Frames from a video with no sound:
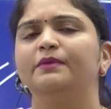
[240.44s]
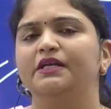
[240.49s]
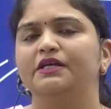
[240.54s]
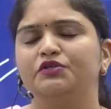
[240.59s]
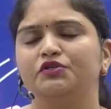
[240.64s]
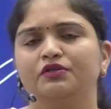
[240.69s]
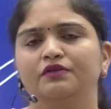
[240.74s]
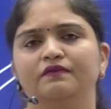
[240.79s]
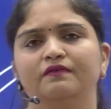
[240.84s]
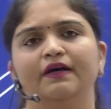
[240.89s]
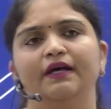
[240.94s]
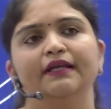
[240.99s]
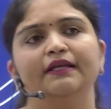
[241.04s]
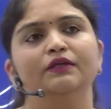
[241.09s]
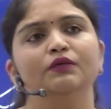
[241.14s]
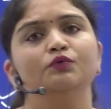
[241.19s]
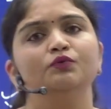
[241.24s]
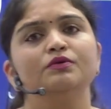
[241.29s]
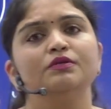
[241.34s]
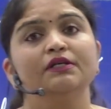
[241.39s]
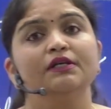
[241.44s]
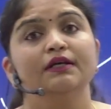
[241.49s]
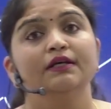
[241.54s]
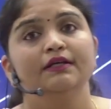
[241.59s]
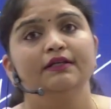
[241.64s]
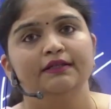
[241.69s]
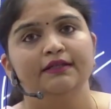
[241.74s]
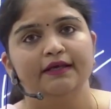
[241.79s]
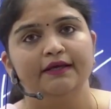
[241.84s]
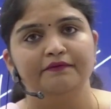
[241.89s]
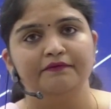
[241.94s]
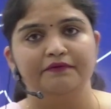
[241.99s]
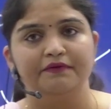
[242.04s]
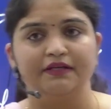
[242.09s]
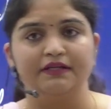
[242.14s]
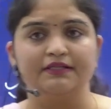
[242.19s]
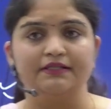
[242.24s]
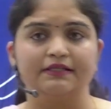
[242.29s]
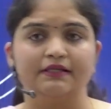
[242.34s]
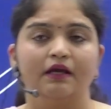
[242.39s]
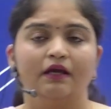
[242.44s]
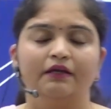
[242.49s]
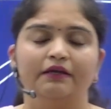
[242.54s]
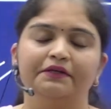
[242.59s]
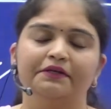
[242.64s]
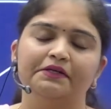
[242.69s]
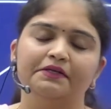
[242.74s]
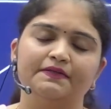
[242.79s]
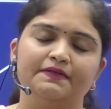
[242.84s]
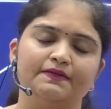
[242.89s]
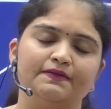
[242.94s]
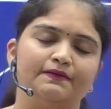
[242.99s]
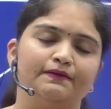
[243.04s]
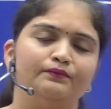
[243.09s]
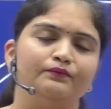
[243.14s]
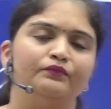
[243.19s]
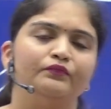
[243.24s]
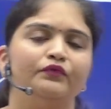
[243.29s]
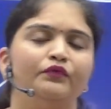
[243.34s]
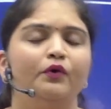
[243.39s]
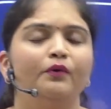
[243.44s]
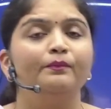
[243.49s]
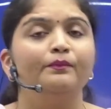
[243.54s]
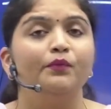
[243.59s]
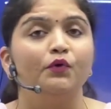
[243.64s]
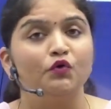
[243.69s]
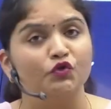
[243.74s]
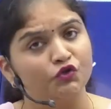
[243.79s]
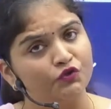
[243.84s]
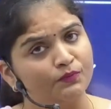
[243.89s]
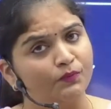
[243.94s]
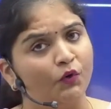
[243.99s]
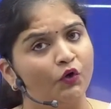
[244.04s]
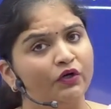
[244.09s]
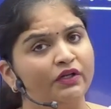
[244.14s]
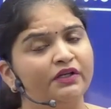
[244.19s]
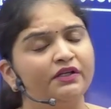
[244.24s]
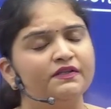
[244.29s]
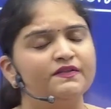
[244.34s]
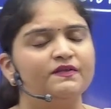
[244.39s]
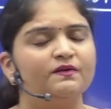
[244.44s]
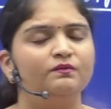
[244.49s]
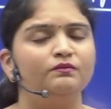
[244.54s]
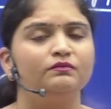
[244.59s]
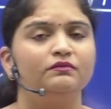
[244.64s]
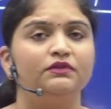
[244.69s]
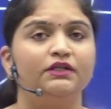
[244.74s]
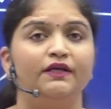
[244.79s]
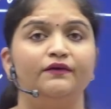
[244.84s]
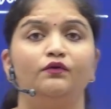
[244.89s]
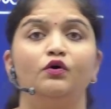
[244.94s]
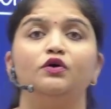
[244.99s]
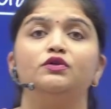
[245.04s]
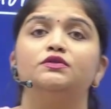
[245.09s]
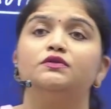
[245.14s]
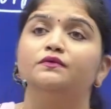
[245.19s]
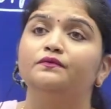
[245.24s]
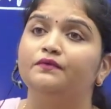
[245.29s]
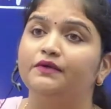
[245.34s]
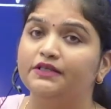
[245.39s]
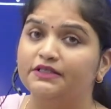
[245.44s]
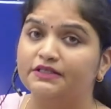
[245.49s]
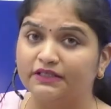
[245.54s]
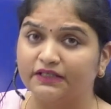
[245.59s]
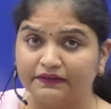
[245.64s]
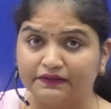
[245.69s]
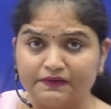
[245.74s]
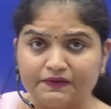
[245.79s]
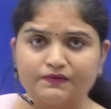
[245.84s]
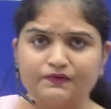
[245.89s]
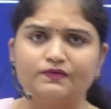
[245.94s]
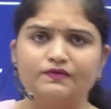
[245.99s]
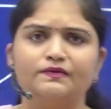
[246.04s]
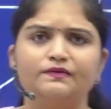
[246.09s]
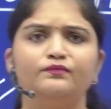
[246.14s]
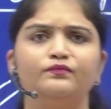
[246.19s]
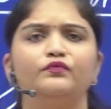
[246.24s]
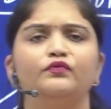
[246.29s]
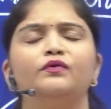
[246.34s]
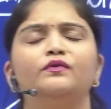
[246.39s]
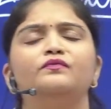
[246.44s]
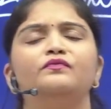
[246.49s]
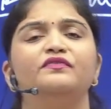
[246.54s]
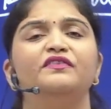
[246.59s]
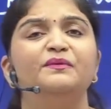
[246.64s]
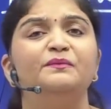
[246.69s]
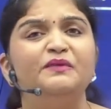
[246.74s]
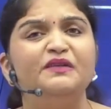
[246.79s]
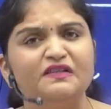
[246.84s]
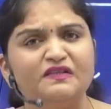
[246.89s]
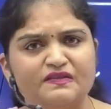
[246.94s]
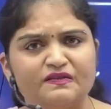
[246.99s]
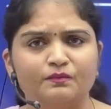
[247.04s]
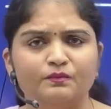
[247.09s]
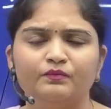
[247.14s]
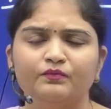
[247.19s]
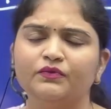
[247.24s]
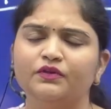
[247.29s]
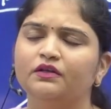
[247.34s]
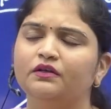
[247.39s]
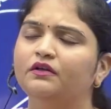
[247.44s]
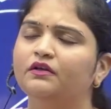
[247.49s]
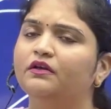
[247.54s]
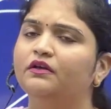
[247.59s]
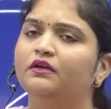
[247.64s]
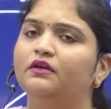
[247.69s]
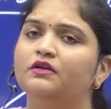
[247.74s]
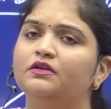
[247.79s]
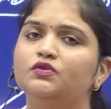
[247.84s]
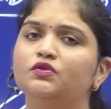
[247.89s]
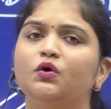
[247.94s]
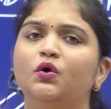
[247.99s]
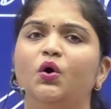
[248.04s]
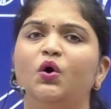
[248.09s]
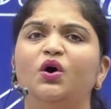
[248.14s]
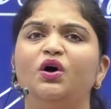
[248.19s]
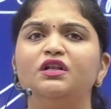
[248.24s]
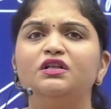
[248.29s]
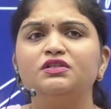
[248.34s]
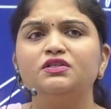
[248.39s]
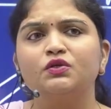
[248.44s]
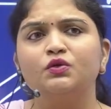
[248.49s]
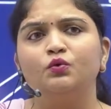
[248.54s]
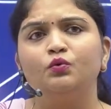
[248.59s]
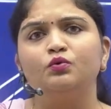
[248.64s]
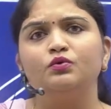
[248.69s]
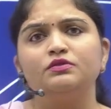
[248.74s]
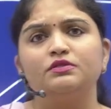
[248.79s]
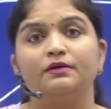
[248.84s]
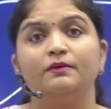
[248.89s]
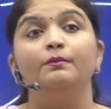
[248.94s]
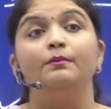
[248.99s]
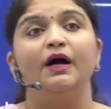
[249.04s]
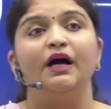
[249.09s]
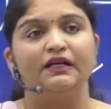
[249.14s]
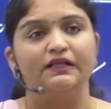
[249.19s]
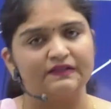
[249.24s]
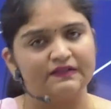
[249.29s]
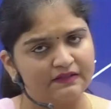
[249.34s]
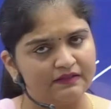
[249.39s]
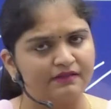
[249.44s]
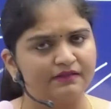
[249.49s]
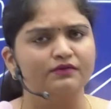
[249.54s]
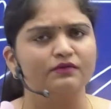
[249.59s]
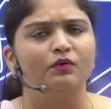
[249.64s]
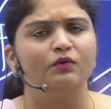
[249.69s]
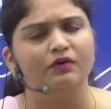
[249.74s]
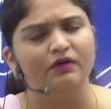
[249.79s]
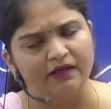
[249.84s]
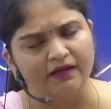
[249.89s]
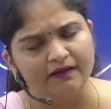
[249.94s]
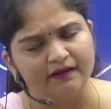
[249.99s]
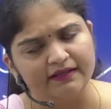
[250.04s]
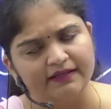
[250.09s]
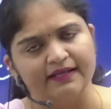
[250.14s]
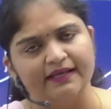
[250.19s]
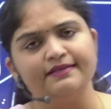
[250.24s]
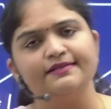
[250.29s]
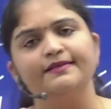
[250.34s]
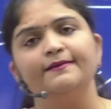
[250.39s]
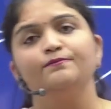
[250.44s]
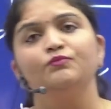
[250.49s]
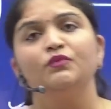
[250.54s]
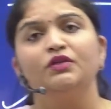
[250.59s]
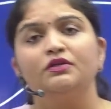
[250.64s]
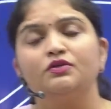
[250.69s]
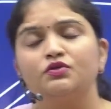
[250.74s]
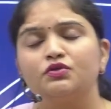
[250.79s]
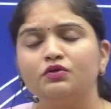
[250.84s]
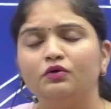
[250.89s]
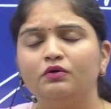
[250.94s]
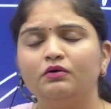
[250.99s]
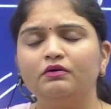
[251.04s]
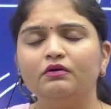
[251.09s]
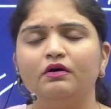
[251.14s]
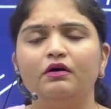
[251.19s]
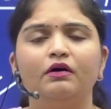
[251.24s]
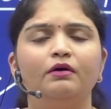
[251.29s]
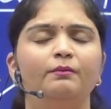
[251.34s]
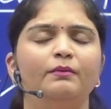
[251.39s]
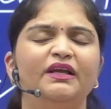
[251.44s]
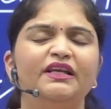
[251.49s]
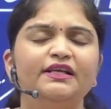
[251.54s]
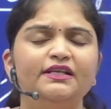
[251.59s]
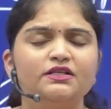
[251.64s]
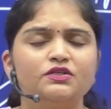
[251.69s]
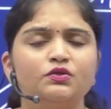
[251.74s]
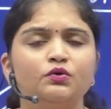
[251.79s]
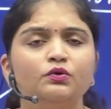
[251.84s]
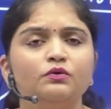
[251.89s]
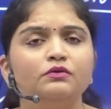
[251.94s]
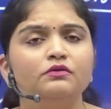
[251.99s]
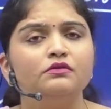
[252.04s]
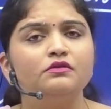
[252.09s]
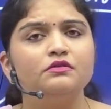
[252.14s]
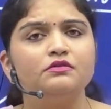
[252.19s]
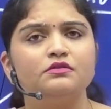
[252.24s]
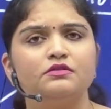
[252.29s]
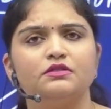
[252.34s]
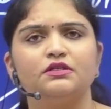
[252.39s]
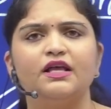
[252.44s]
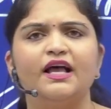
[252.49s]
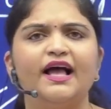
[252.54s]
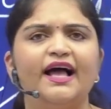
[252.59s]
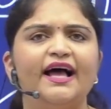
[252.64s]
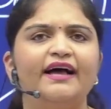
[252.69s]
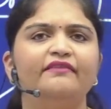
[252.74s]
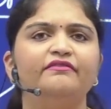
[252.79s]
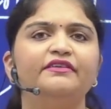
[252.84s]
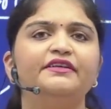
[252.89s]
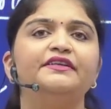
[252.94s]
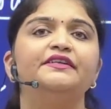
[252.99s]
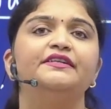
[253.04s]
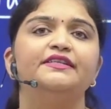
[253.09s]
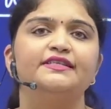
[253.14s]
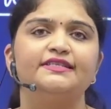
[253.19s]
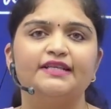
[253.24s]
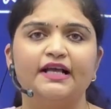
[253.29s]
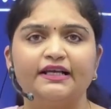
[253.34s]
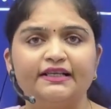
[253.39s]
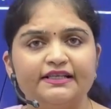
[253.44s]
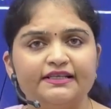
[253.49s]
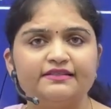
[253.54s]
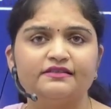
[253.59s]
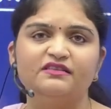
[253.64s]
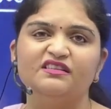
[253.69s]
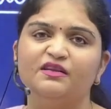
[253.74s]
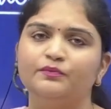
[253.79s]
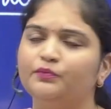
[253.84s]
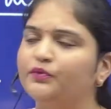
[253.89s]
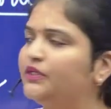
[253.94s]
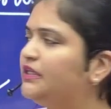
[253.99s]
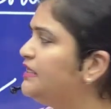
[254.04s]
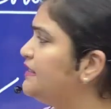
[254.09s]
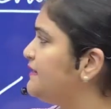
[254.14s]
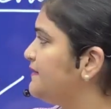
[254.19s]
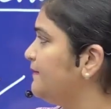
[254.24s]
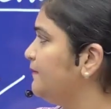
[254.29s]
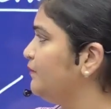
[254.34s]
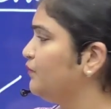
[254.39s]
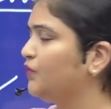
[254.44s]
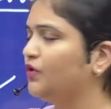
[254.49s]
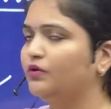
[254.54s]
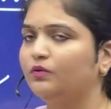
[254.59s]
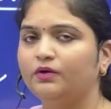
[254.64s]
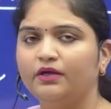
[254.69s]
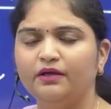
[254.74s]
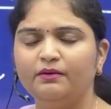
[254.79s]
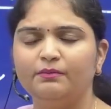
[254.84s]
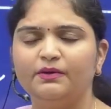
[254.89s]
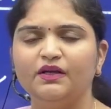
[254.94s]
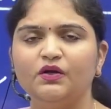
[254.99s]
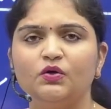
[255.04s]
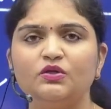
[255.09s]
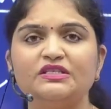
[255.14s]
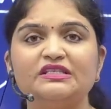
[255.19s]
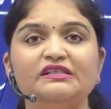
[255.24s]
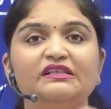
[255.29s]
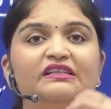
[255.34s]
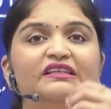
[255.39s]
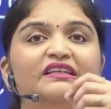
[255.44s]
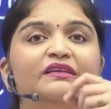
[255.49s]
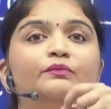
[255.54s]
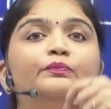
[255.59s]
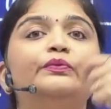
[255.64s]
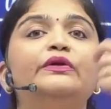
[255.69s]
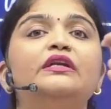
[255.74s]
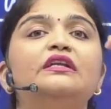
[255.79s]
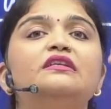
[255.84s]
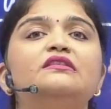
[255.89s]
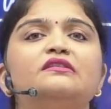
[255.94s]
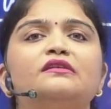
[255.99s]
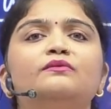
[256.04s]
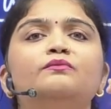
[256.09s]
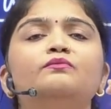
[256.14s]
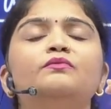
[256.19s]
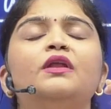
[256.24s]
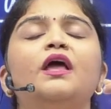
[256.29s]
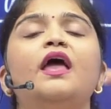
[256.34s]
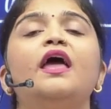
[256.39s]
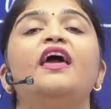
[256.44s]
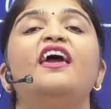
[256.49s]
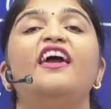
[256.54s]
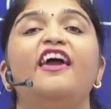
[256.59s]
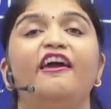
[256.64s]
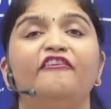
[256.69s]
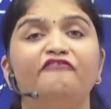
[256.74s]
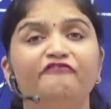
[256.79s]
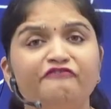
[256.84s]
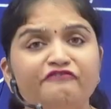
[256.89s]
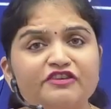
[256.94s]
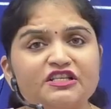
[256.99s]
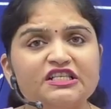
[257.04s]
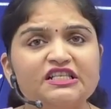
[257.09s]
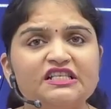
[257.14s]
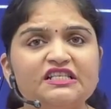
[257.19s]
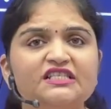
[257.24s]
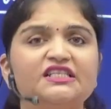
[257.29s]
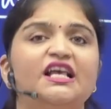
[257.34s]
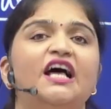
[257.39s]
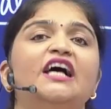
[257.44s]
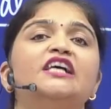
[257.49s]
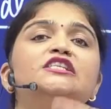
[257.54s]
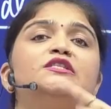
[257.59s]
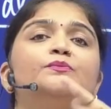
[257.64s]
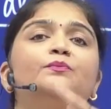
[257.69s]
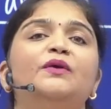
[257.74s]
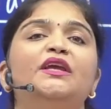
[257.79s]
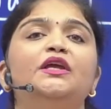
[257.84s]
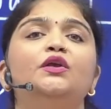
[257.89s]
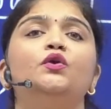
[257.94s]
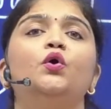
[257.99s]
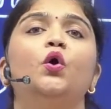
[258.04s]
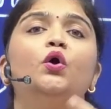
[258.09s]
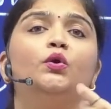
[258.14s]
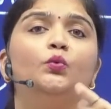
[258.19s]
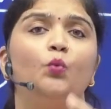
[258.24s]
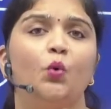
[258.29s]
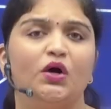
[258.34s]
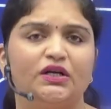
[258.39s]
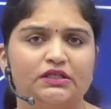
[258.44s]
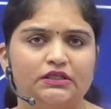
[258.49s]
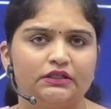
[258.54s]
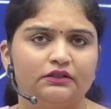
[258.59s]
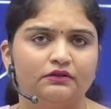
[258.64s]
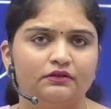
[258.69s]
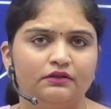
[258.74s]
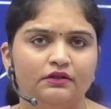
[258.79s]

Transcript: Asian values, they have faced criticism from postmodernism, they have also faced criticism from feminism. So all schools, Marxist, okay, yes. So many schools have criticized liberalism, okay, because liberalism emphasis has been on what?